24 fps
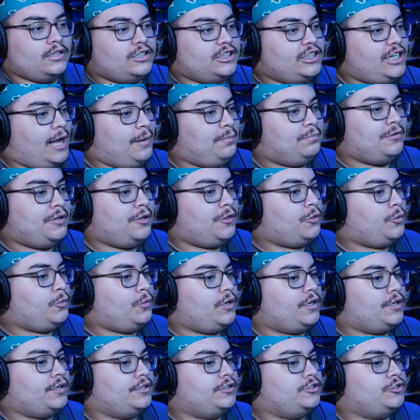Chapter
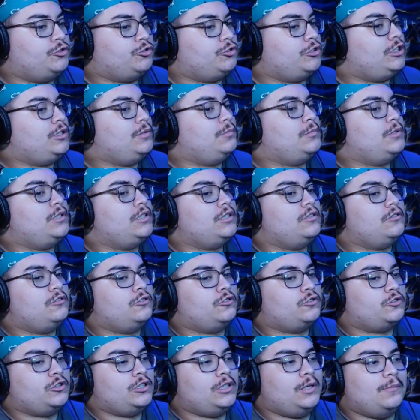3, Dream a Little
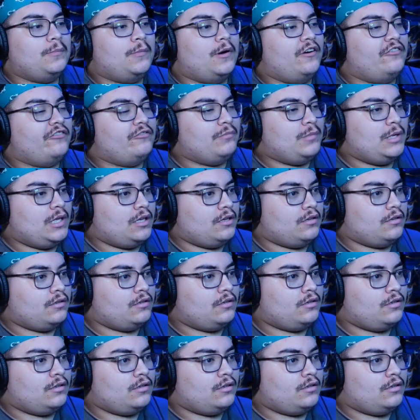Dream of Me